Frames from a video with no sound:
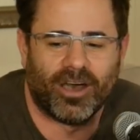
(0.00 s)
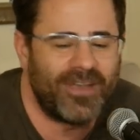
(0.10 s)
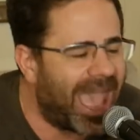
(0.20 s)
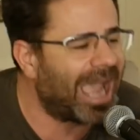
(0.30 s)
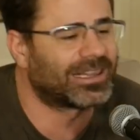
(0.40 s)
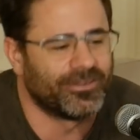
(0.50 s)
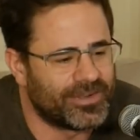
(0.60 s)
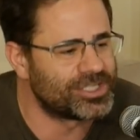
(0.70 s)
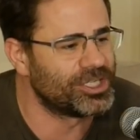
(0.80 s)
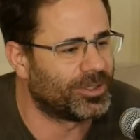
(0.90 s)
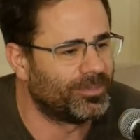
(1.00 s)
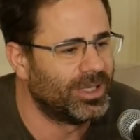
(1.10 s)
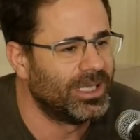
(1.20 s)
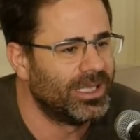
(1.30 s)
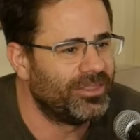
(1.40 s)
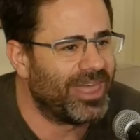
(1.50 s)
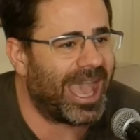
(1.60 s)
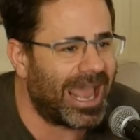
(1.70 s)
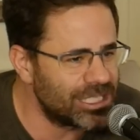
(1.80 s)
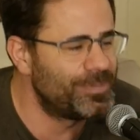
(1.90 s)
of activism
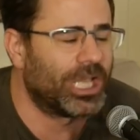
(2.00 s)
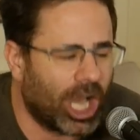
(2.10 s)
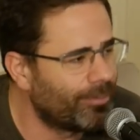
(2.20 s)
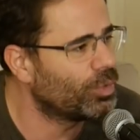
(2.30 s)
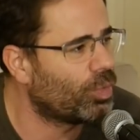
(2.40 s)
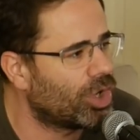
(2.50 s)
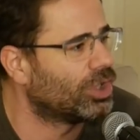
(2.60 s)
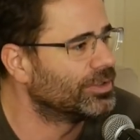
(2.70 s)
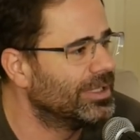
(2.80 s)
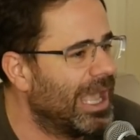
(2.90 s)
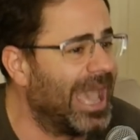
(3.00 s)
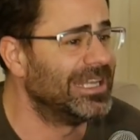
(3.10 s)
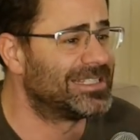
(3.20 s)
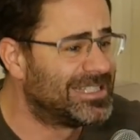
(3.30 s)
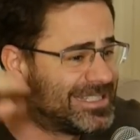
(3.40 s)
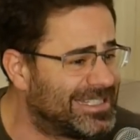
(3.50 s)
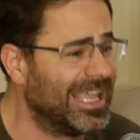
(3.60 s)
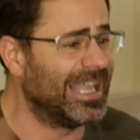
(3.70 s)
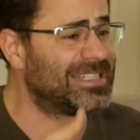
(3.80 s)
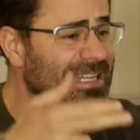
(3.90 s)
that has become the world. I mean, even and comedy. It's,
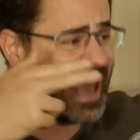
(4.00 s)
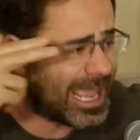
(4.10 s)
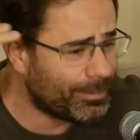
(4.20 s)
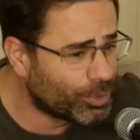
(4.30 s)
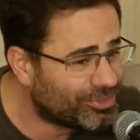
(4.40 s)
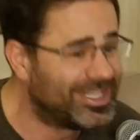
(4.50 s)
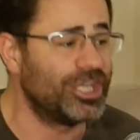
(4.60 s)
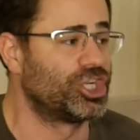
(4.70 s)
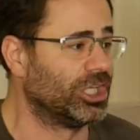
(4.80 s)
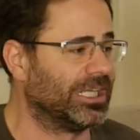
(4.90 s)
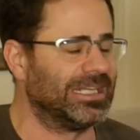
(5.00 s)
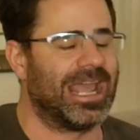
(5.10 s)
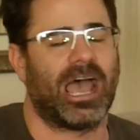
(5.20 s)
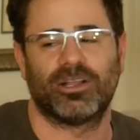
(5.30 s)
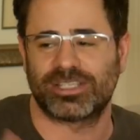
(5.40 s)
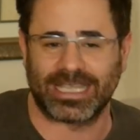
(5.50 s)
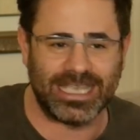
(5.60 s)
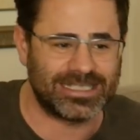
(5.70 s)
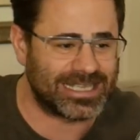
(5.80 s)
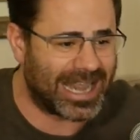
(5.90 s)
di- it's enabled digitally. Now like, it's like
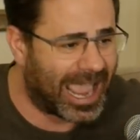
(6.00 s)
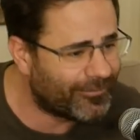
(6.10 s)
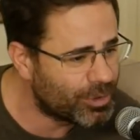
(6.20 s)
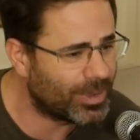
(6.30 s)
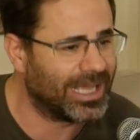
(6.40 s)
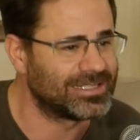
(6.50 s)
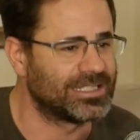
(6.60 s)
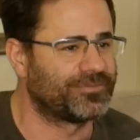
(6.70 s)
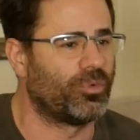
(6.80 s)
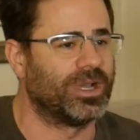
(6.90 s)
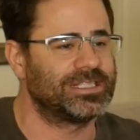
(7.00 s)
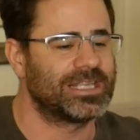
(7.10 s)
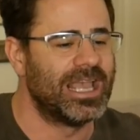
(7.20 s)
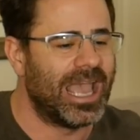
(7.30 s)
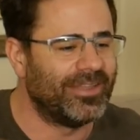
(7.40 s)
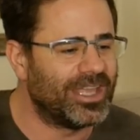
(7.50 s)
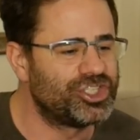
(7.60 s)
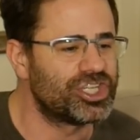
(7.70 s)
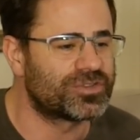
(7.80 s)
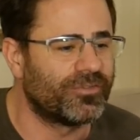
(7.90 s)
he said, everyone has this voice and they
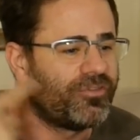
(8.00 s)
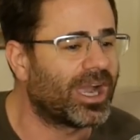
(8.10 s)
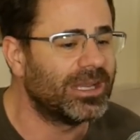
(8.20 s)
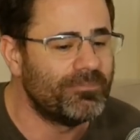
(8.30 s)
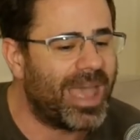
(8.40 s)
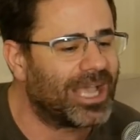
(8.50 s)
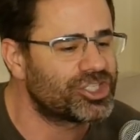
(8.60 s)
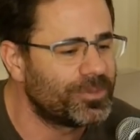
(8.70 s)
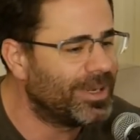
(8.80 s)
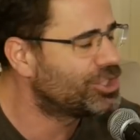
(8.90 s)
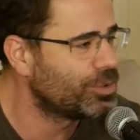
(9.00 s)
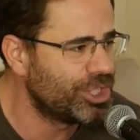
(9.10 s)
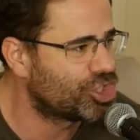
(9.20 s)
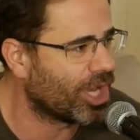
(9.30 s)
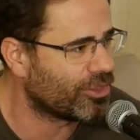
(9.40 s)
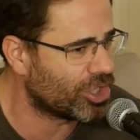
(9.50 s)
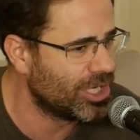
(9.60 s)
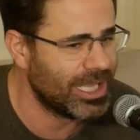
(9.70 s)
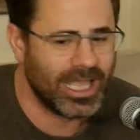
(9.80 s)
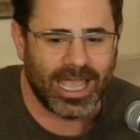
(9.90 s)
just fucking masturbate to each other
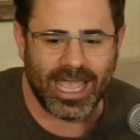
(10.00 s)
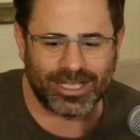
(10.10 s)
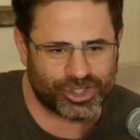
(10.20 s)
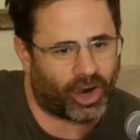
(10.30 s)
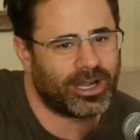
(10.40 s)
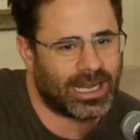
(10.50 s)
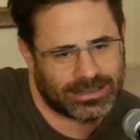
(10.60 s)
and sorry,